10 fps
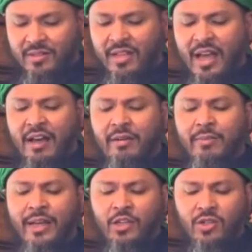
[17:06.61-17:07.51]
The Arab
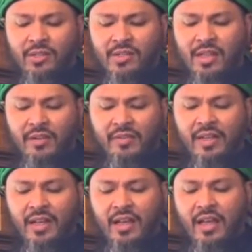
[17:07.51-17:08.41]
nations, they are
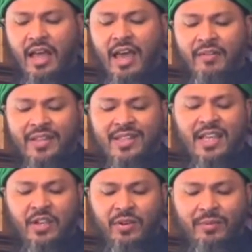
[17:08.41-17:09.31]
having
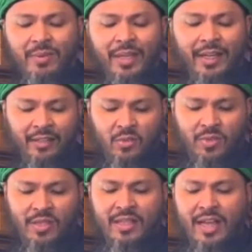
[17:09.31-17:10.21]
secret meetings
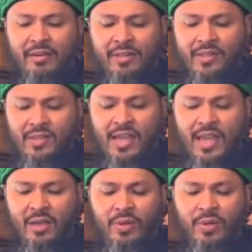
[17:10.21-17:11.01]
with the tyrants saying,